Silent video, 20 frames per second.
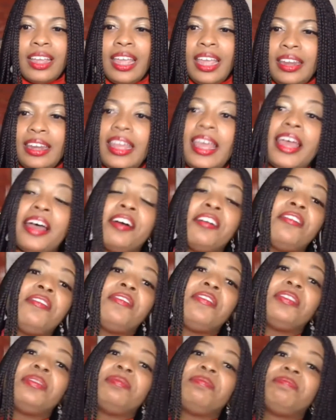And F,
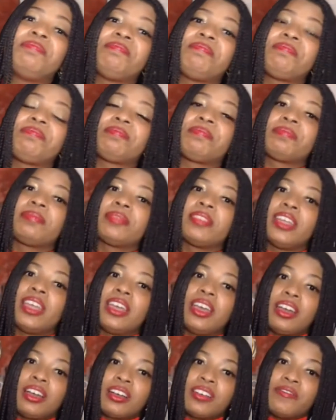
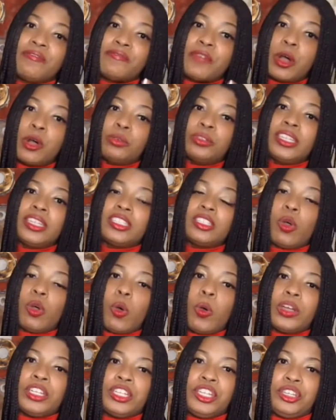focus
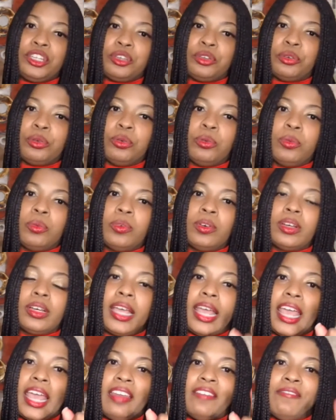on you
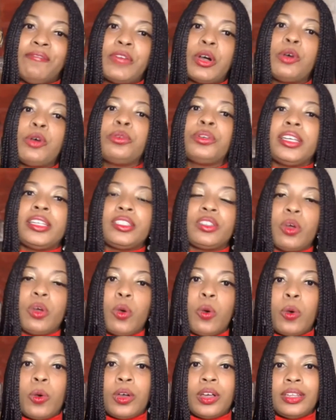and focus
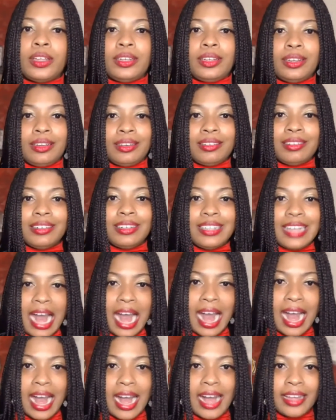on
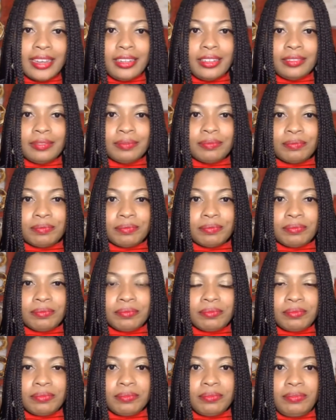God.
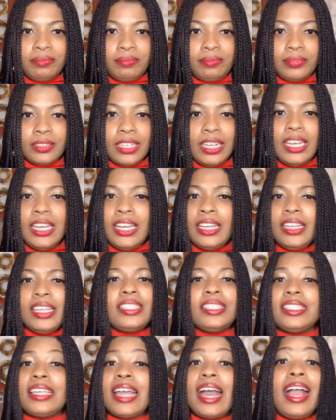You
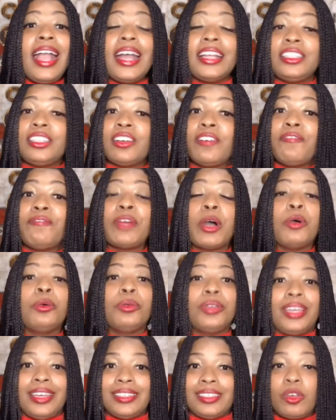see, I had to
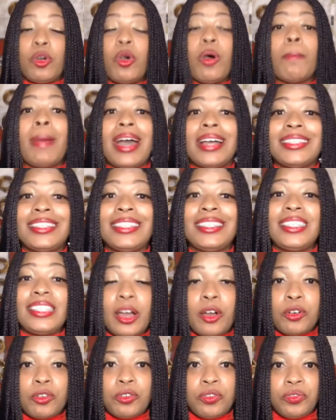focus on
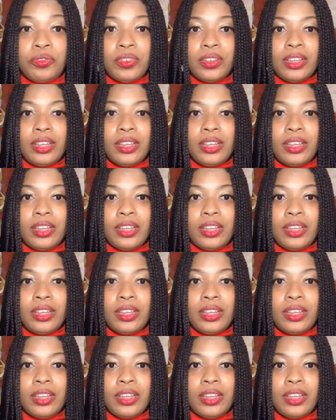myself.